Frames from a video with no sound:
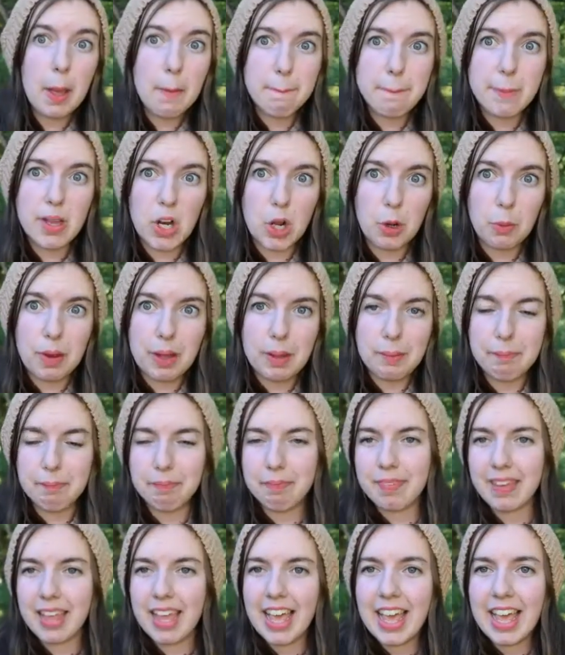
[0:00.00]
But oh well.
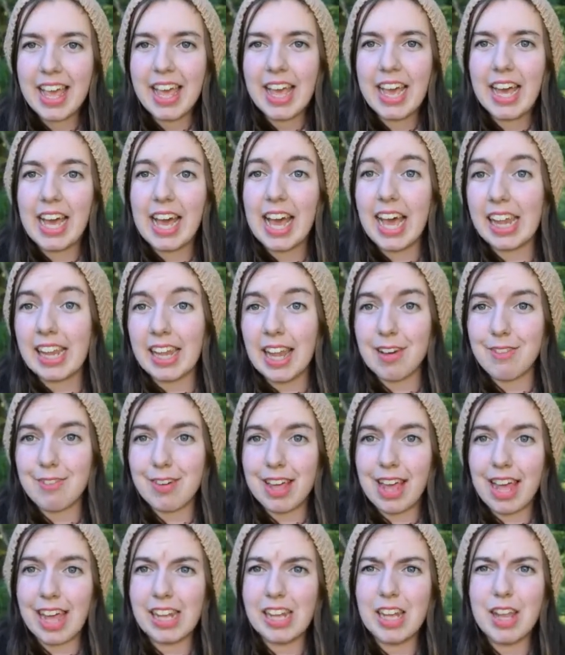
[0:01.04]
I love
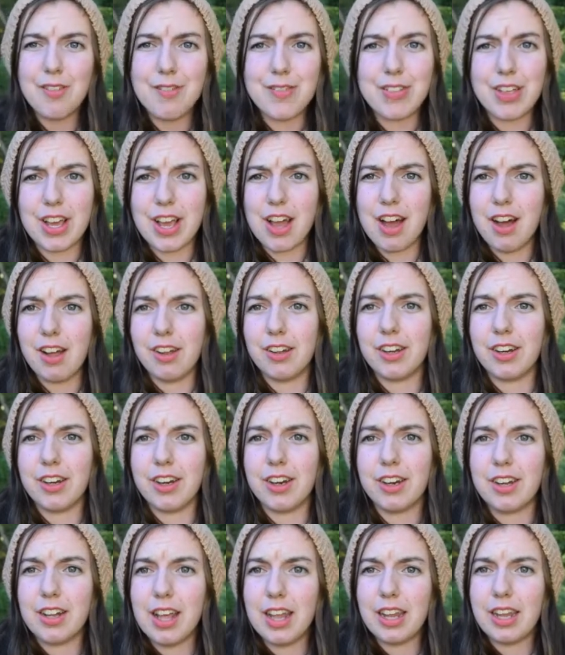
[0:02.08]
it. I love the color.
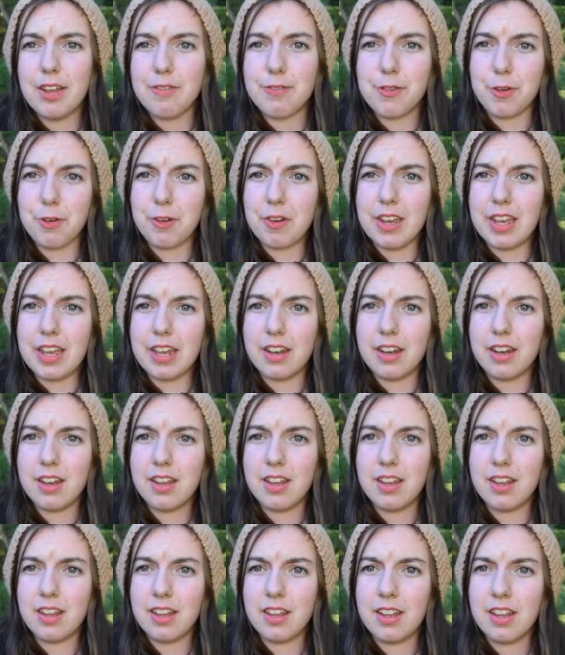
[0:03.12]
I love green.
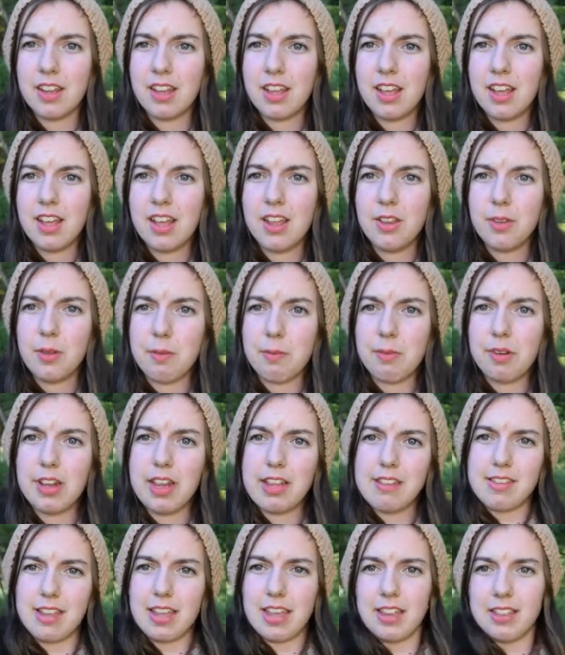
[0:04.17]
I'm
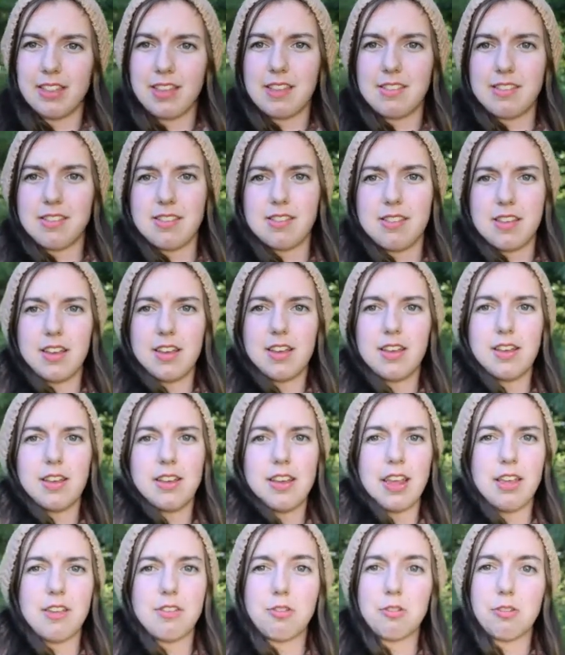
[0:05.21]
realizing this is a
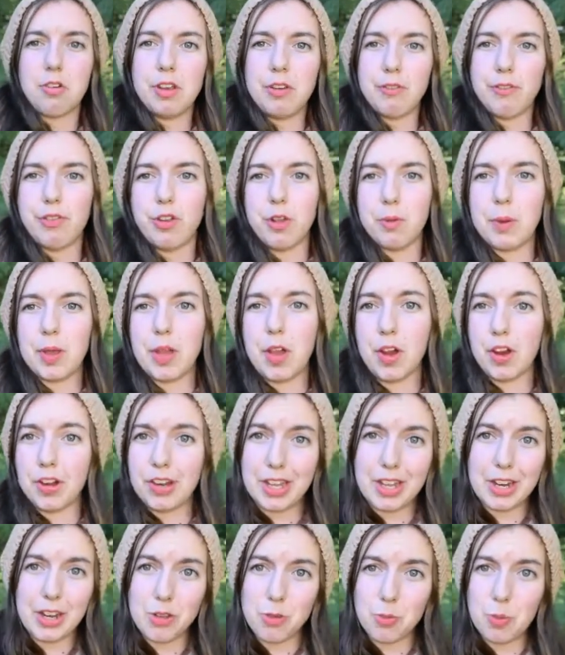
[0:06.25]
nice green flowy
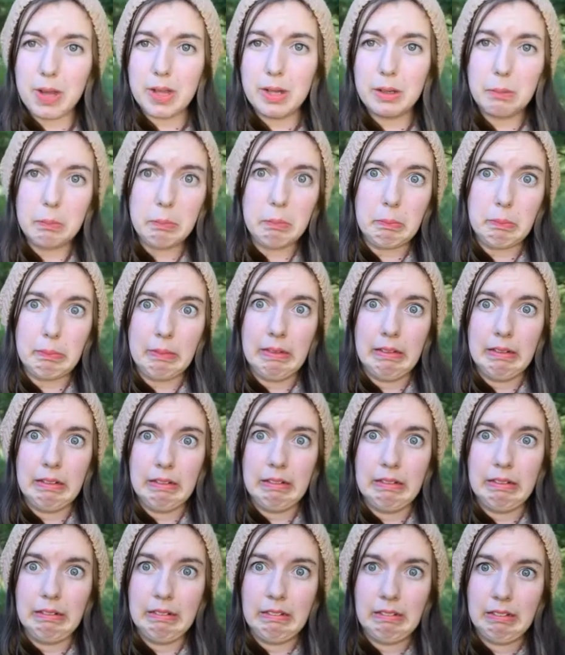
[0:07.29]
cardigan as well.
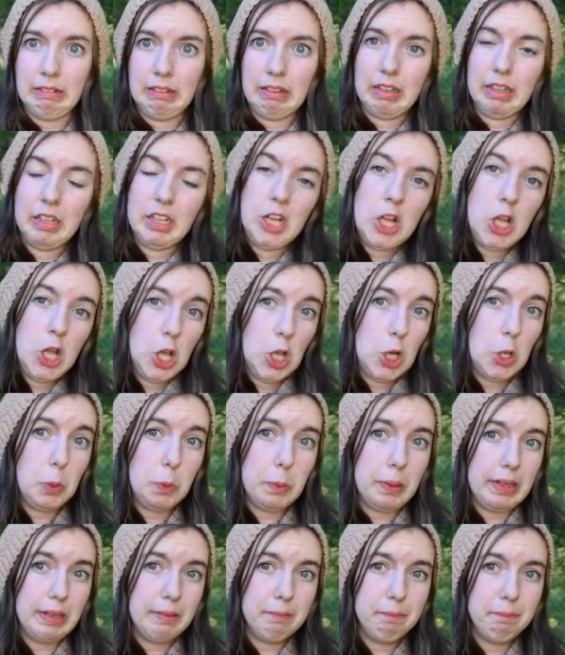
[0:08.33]
Oh
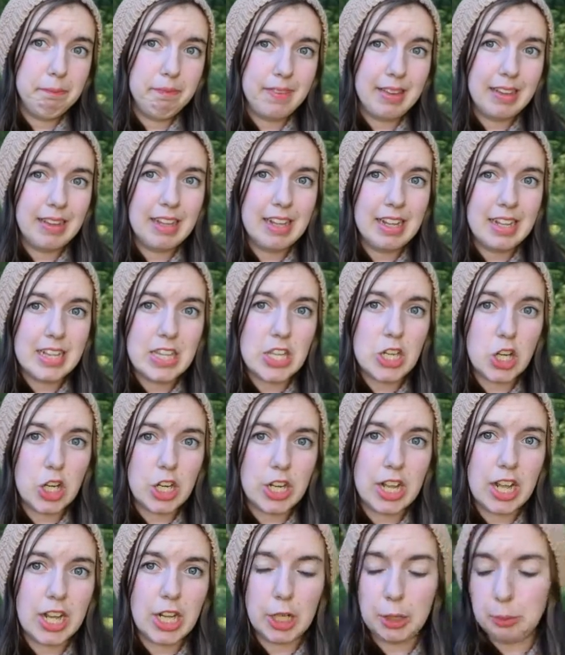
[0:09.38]
well. It's a
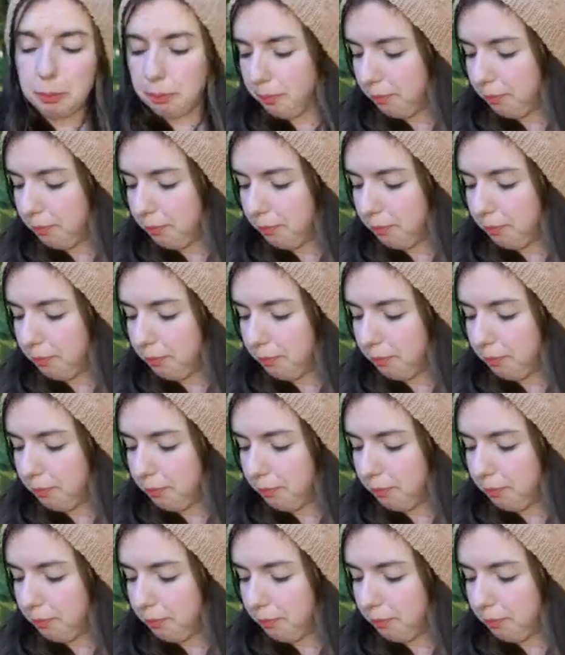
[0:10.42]
good color.